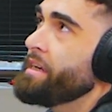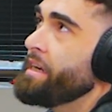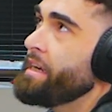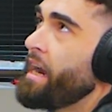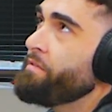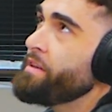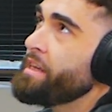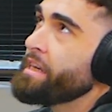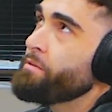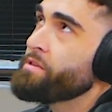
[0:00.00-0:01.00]
it, I felt
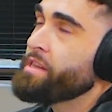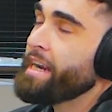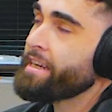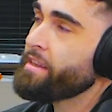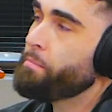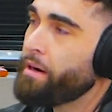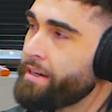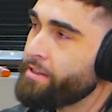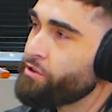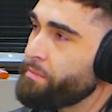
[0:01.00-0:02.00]
like it was lacking the
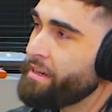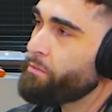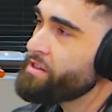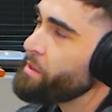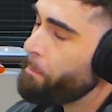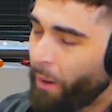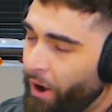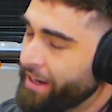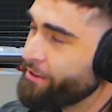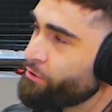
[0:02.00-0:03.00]
punch, man. Where's the
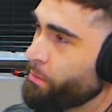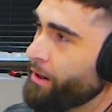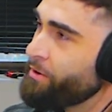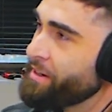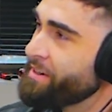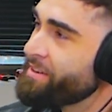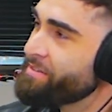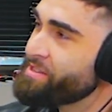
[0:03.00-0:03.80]
punch, bro? You know what I'm